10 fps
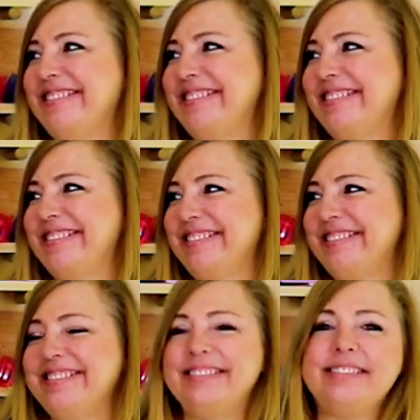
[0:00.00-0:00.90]

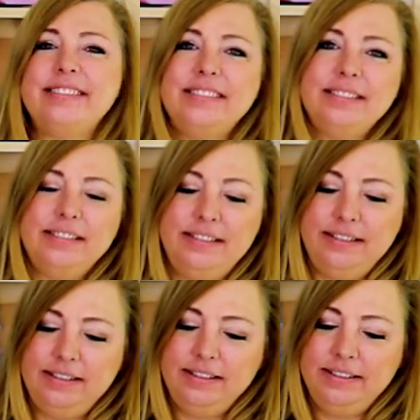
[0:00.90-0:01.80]

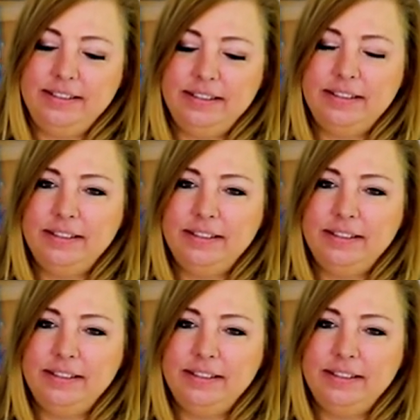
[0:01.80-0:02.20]
The person shown says nothing.